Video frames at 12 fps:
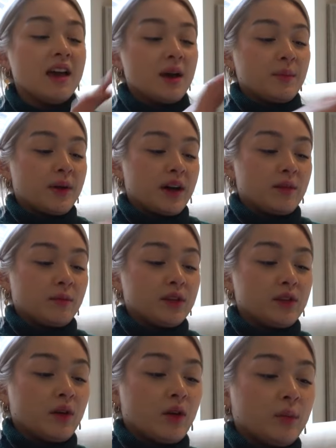But when
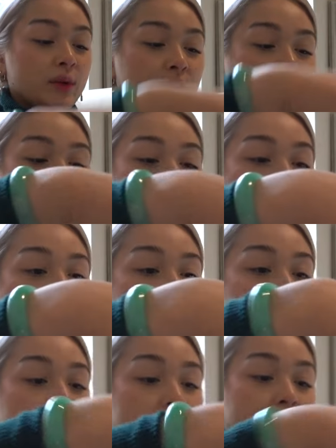you open her up,
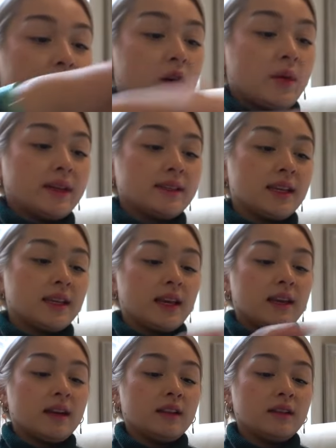you're going to
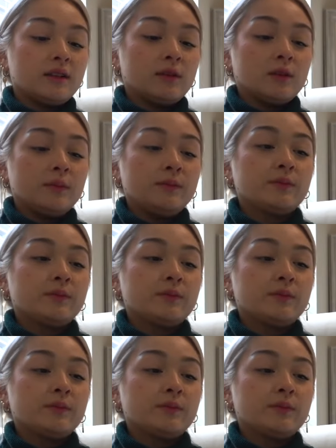get a little